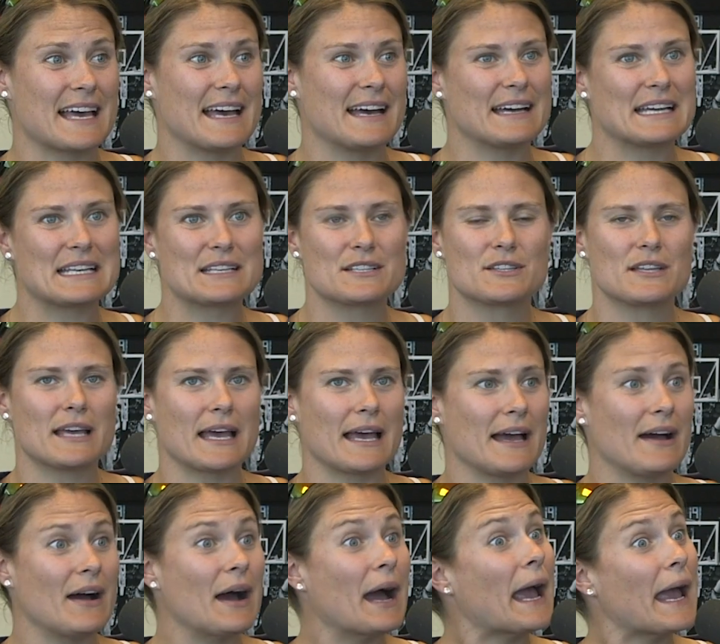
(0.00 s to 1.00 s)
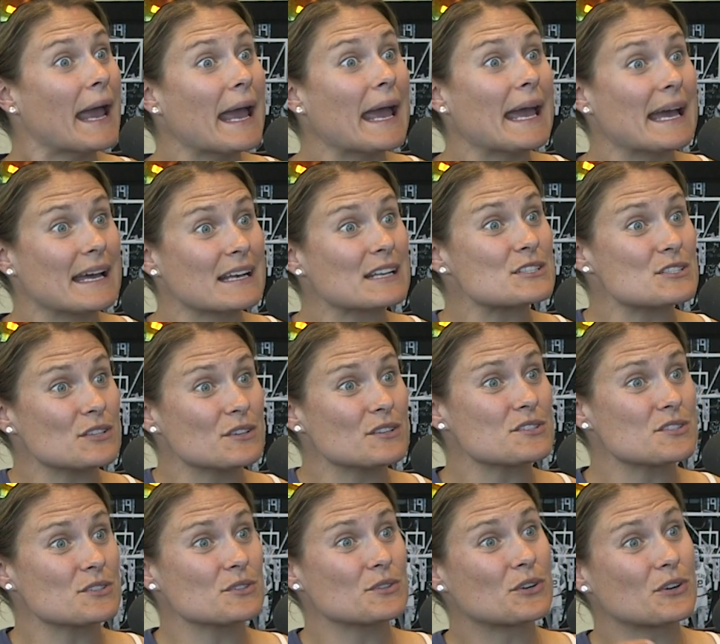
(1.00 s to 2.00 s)
and that's a lot of pressure. And it's
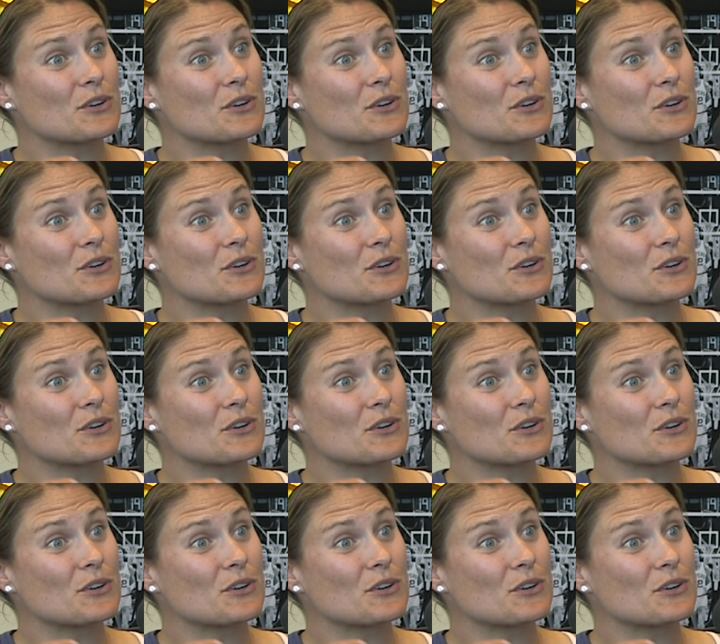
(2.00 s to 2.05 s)
also years.